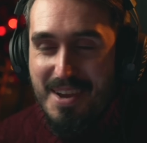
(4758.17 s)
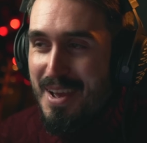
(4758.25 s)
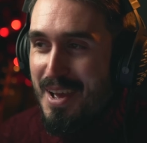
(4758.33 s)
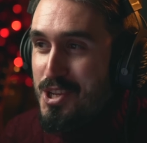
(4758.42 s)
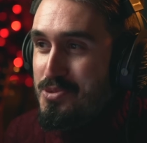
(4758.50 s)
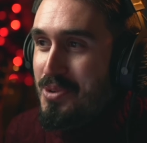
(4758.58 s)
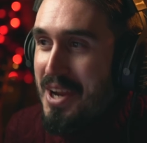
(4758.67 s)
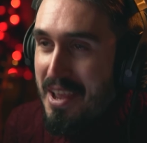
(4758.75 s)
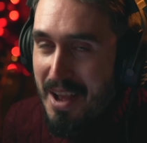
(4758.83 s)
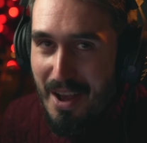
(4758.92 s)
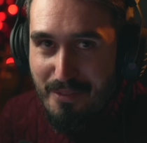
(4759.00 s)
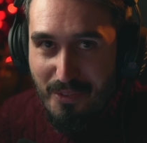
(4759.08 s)
as what I
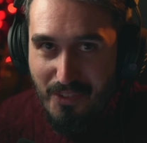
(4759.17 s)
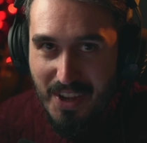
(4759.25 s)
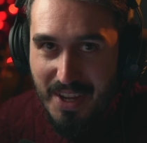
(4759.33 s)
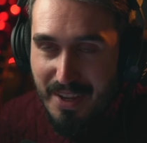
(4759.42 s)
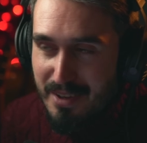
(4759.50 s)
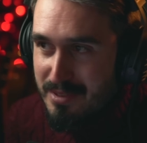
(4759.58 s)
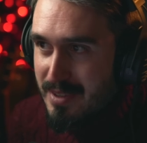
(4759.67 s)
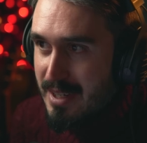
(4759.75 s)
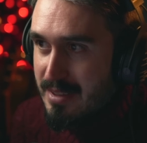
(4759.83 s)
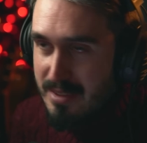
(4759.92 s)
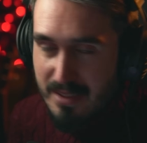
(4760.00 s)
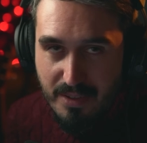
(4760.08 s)
have over here,
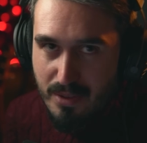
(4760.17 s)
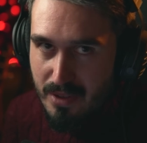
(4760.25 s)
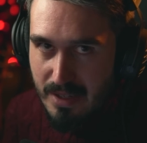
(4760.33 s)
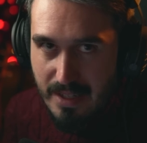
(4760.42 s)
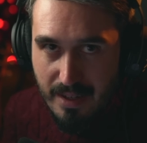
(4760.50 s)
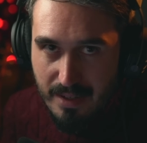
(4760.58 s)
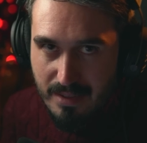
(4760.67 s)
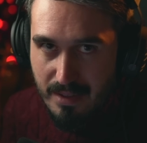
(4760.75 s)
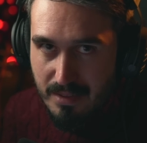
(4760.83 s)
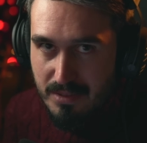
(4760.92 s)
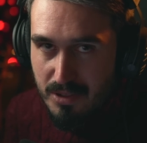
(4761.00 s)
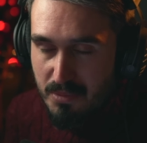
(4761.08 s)
right? You don't need
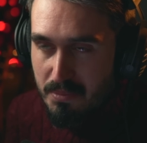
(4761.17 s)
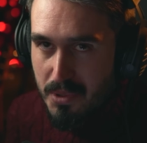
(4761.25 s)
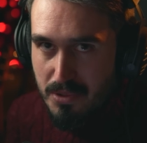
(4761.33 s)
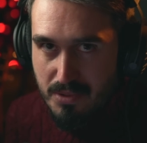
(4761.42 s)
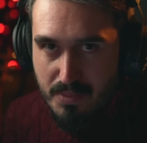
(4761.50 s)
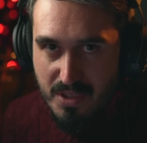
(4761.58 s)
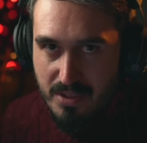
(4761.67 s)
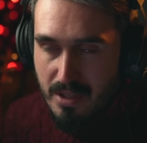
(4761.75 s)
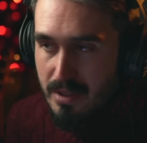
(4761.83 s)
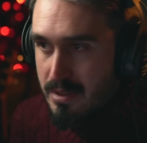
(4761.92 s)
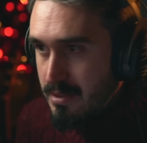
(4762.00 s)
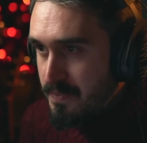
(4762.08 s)
anything to compose
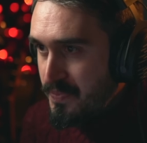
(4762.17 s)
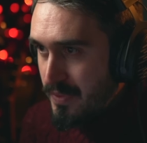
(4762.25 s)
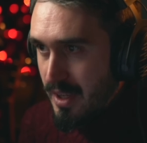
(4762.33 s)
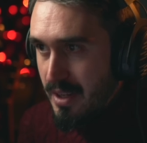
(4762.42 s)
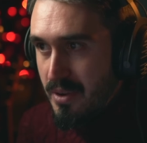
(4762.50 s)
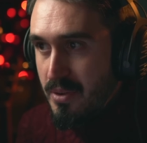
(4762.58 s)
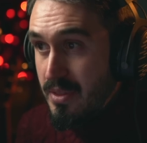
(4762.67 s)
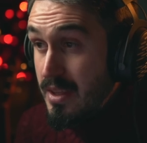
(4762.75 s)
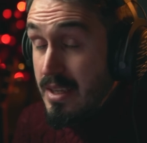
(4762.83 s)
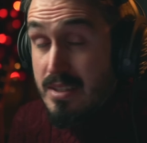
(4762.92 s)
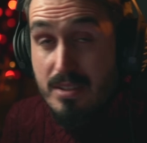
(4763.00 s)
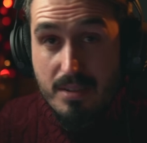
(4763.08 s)
music. You know,
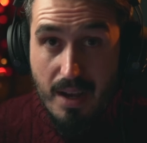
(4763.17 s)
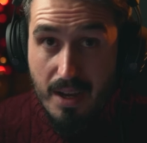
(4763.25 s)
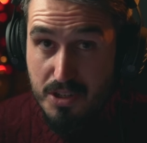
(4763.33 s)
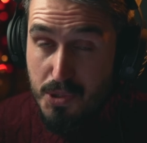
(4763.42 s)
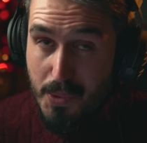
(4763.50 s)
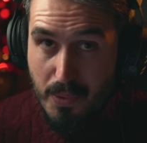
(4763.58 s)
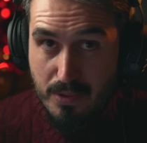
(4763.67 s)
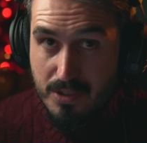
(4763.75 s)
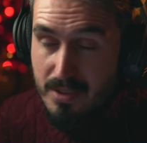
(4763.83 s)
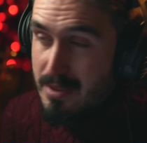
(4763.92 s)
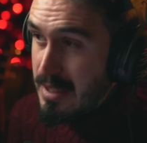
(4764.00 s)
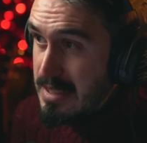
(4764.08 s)
these are
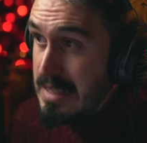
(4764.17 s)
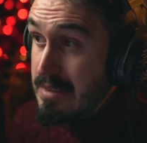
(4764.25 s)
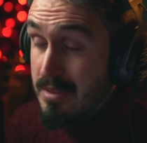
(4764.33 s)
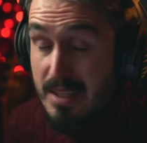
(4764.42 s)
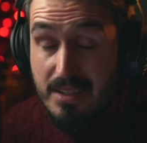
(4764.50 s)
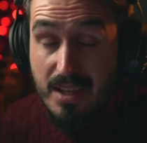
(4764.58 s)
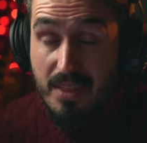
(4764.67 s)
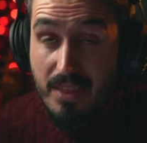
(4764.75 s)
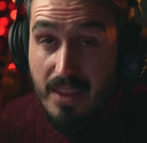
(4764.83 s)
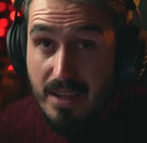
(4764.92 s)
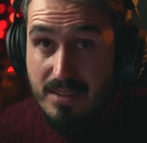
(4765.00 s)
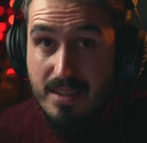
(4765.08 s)
tools. These are
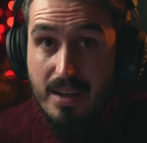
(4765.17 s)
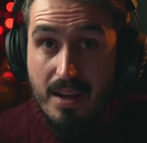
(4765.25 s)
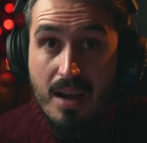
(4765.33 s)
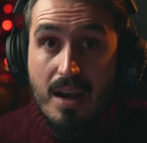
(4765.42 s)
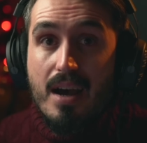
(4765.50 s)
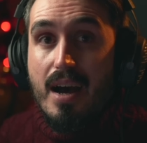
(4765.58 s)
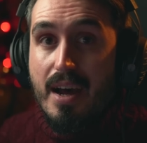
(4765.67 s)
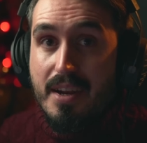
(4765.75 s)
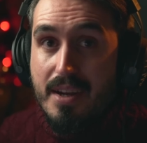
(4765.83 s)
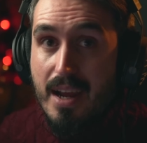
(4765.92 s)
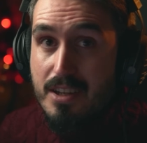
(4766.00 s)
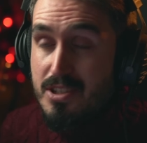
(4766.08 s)
things that are
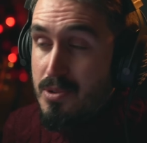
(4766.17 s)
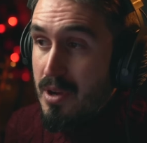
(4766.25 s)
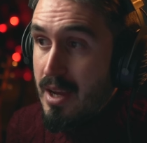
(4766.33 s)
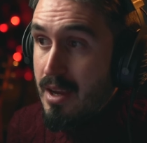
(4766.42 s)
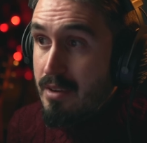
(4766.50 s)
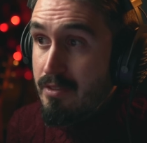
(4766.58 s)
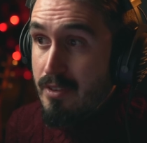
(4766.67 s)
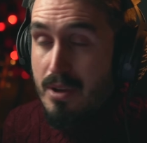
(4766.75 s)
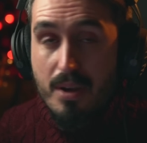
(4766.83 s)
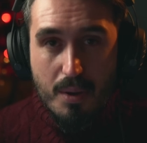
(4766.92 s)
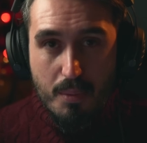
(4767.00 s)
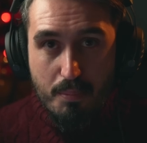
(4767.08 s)
nice to have,
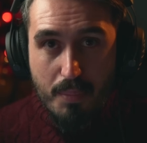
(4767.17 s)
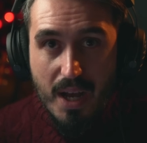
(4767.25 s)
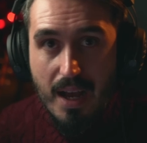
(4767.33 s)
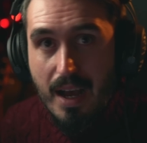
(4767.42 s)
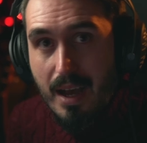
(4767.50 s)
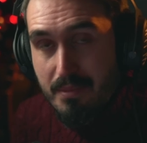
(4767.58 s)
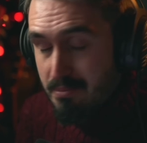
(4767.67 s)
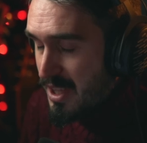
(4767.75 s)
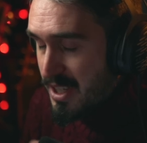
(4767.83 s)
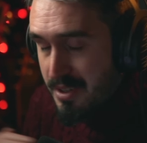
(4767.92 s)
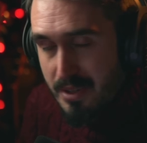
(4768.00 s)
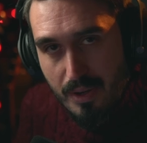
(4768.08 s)
but they're
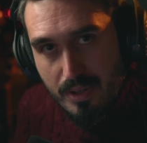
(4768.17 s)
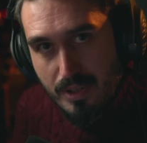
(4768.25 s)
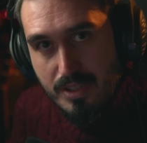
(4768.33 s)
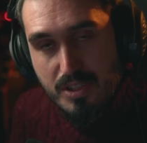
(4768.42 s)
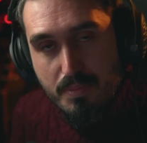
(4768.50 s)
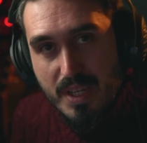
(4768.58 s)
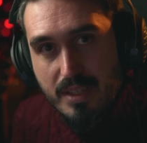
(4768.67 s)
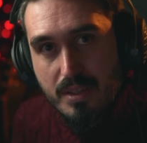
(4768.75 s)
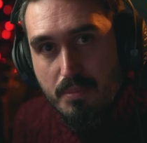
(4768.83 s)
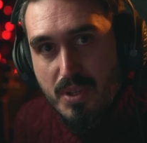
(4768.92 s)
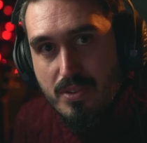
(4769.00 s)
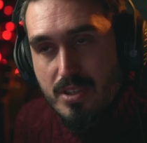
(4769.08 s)
not going to make
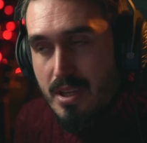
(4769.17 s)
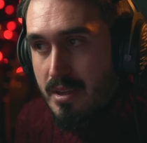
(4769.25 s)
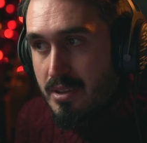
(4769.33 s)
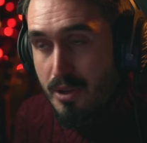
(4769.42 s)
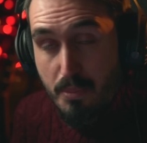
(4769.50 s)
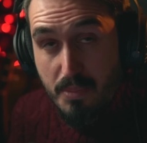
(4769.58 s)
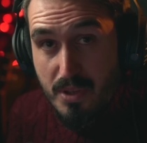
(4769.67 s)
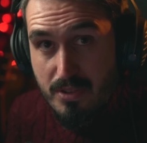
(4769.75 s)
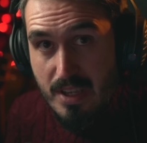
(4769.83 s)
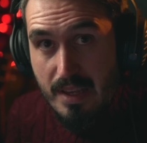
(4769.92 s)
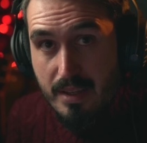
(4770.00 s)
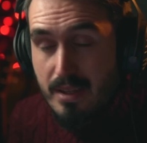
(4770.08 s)
your
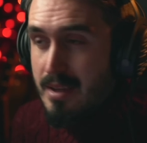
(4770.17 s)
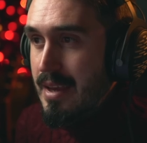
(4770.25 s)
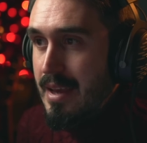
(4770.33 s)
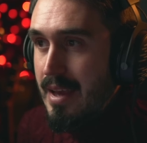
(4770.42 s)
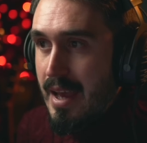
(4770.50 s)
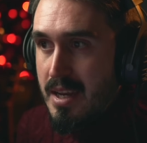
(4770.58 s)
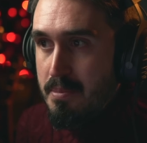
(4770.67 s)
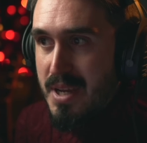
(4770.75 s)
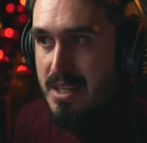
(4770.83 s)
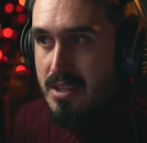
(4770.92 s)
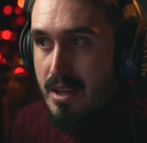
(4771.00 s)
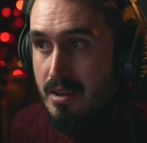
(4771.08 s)
music any
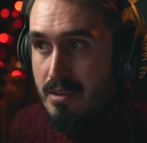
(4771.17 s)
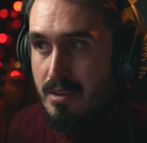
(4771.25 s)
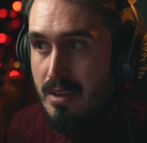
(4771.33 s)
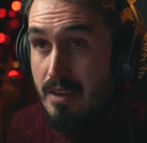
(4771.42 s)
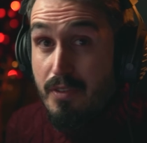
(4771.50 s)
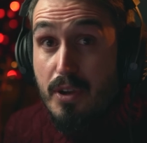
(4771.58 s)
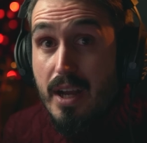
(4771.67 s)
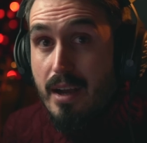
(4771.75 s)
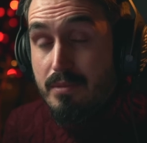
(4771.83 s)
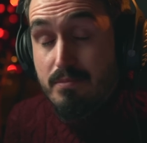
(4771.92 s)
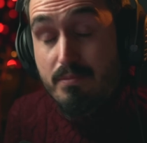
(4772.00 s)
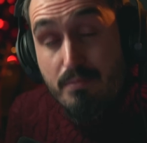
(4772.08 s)
better if you
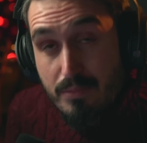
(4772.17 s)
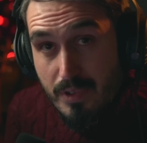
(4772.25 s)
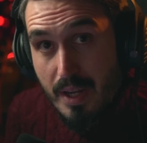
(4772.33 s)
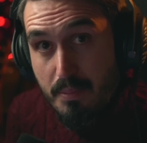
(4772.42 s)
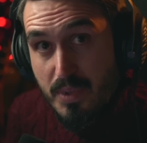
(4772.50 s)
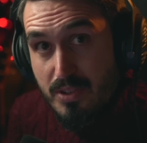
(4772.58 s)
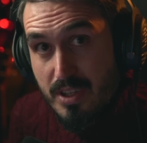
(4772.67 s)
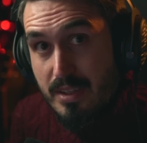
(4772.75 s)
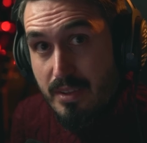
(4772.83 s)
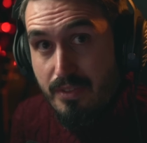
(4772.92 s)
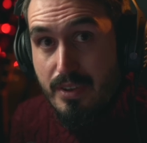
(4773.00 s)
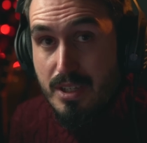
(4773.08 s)
can't write music in
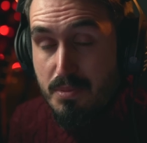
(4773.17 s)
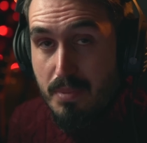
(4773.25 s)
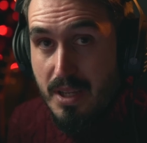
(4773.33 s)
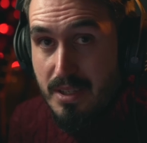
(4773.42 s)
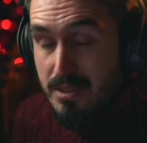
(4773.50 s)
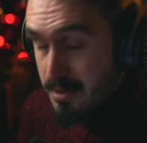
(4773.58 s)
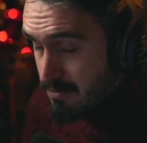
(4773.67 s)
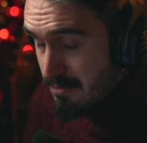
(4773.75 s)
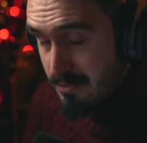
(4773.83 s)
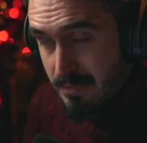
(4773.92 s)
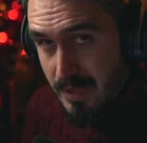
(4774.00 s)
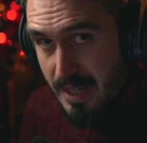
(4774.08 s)
the first place,
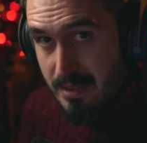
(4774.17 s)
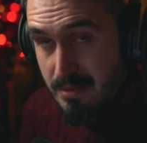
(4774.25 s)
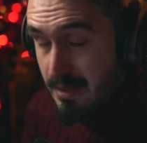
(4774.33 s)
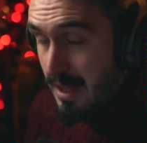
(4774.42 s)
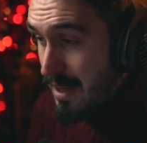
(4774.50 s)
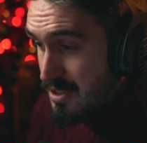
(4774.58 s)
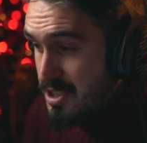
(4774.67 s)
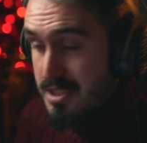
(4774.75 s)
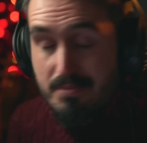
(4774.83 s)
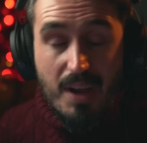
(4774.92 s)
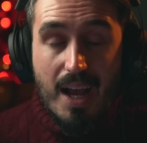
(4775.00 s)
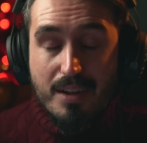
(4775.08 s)
right? I just
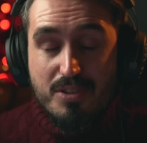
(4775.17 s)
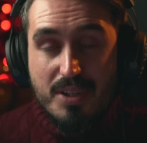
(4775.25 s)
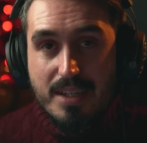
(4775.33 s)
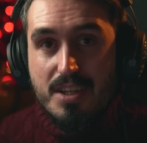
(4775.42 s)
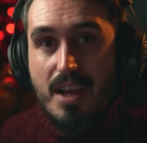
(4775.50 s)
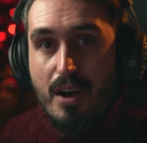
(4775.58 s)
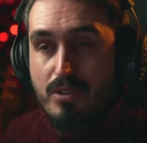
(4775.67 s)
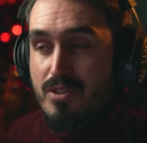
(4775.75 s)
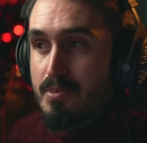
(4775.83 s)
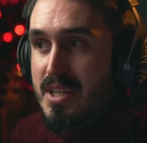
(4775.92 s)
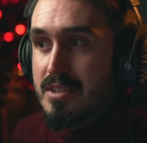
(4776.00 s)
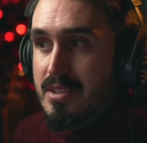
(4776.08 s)
had to get it out of
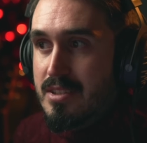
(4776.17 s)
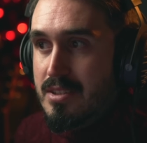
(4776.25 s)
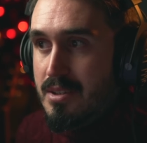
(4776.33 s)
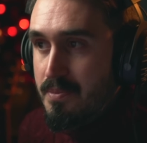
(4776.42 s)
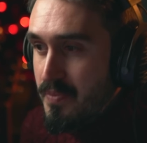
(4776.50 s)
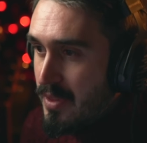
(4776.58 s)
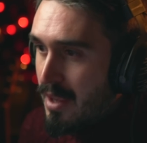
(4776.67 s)
my system.